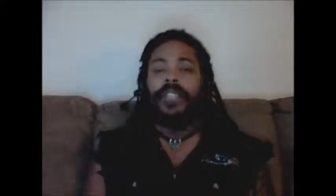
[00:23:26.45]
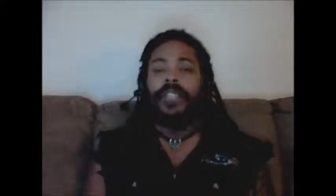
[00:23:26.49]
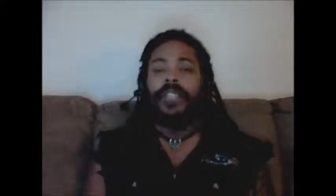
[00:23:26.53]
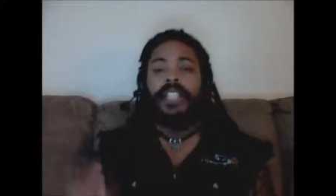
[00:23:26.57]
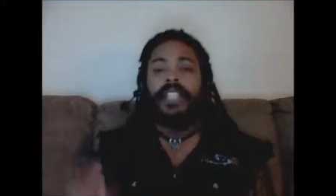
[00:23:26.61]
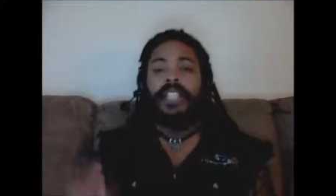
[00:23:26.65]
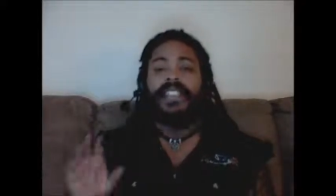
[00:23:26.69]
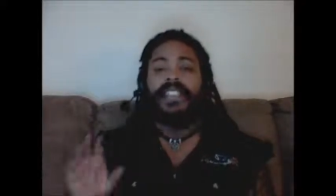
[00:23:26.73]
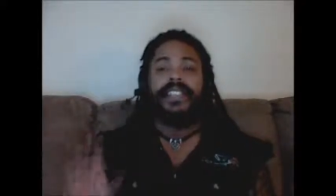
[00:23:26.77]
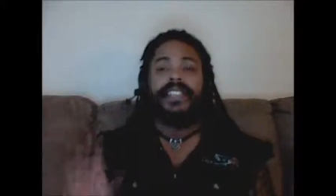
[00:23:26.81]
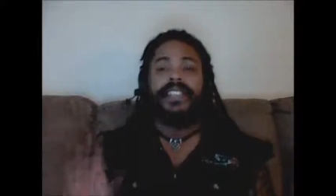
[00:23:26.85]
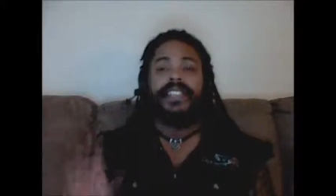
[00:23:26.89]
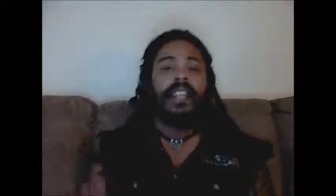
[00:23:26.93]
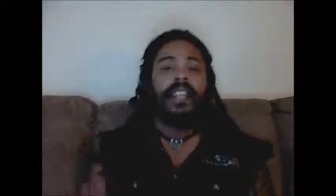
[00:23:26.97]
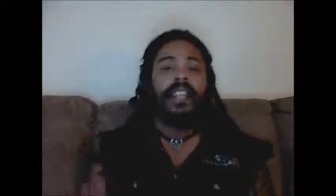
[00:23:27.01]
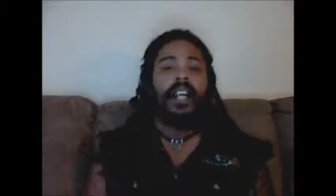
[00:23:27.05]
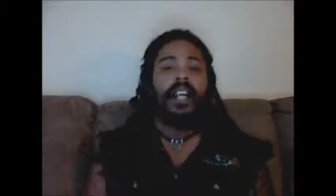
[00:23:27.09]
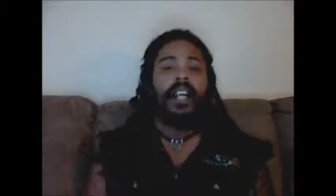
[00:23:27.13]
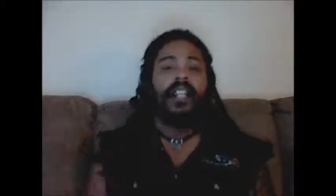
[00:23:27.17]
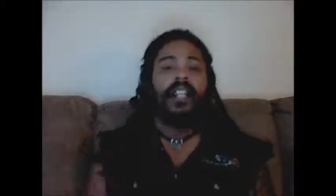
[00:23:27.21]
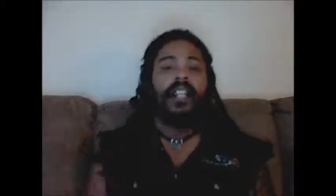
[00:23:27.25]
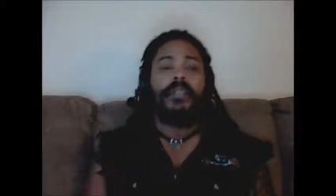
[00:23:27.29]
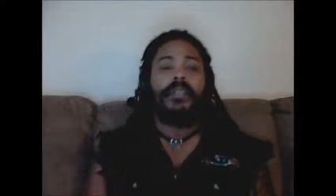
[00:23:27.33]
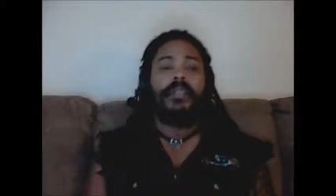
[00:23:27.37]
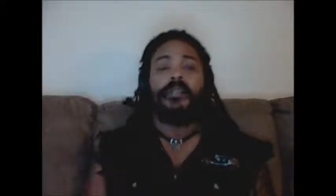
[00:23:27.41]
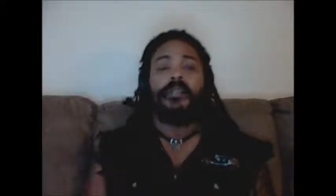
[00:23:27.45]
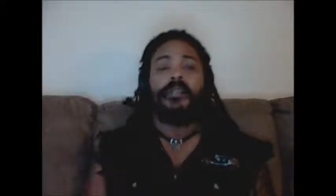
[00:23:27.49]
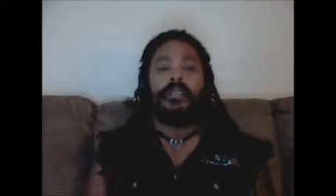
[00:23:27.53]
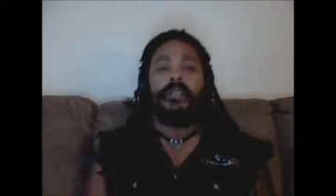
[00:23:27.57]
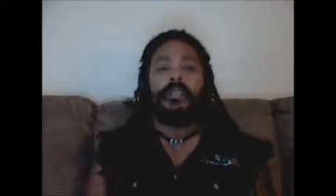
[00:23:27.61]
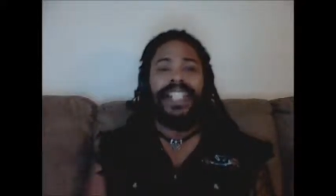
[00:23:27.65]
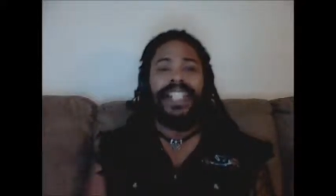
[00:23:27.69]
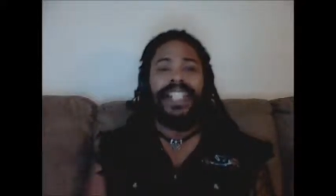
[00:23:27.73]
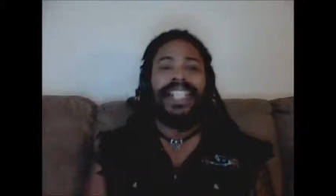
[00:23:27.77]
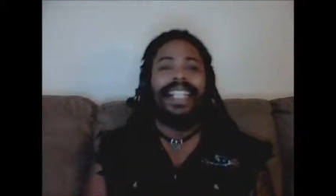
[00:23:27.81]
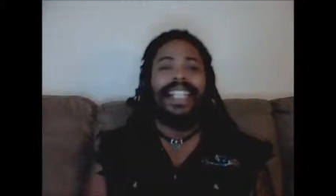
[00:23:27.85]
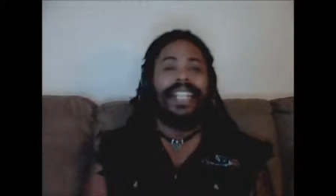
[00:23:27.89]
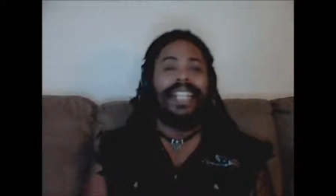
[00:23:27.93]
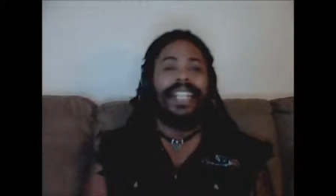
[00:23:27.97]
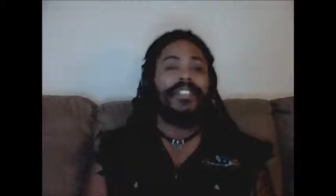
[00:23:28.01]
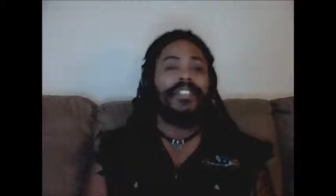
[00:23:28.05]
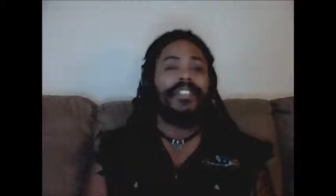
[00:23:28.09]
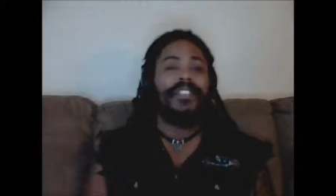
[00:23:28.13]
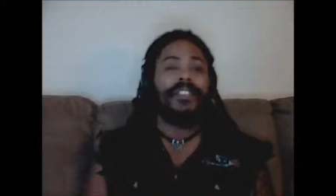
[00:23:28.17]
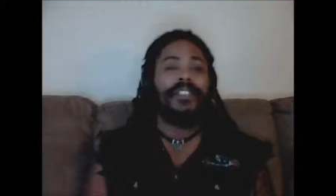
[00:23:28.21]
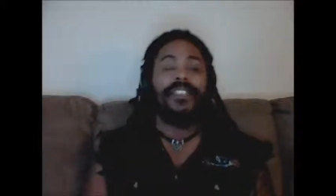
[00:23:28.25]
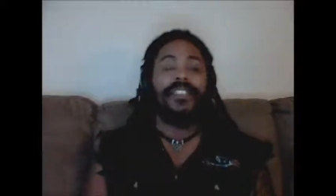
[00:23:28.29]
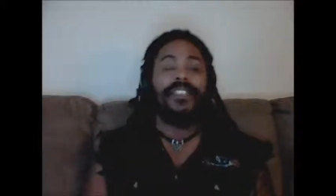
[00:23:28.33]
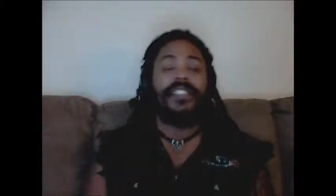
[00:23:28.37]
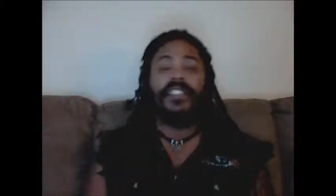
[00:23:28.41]
in the star
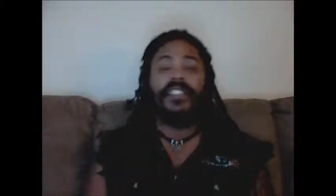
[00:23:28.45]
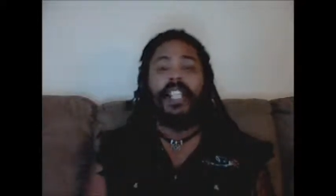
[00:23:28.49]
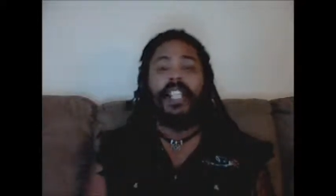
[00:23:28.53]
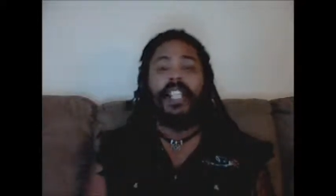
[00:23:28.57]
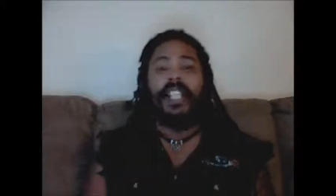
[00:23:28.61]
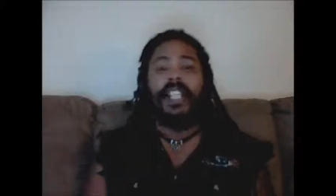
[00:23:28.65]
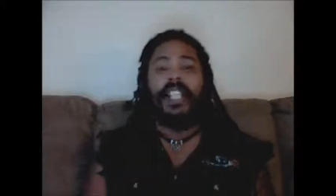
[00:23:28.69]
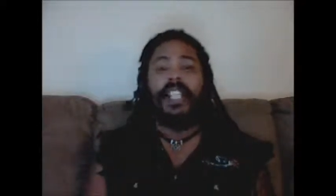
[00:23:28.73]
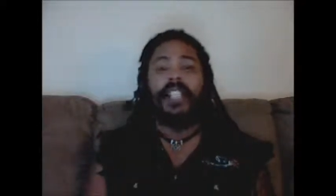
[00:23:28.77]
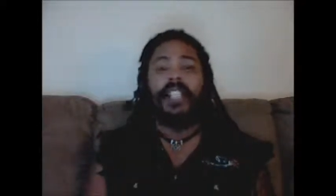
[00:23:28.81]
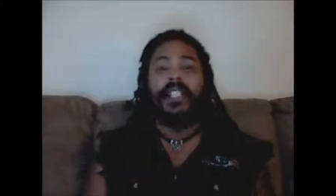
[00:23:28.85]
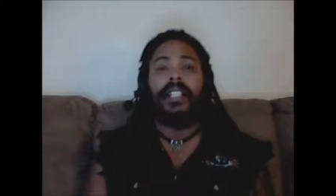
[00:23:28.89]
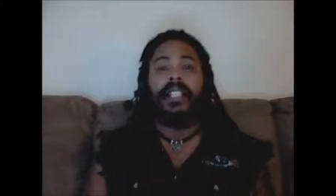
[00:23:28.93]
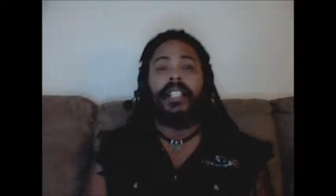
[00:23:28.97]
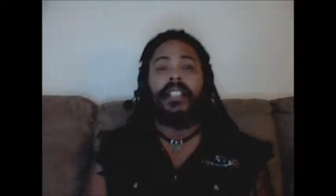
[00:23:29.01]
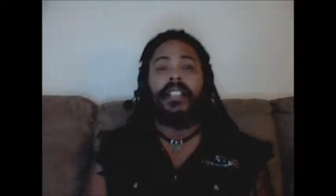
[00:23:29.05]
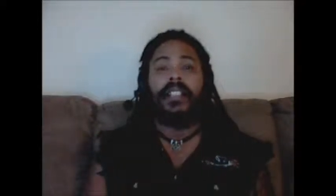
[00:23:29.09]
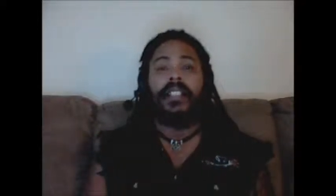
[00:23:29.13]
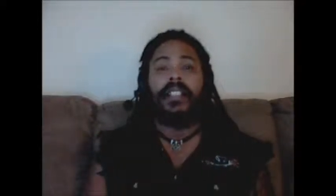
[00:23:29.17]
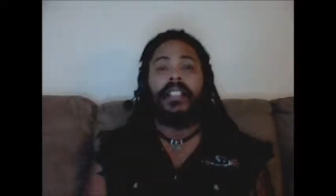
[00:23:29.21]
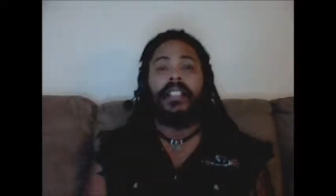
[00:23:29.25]
predates Christianity.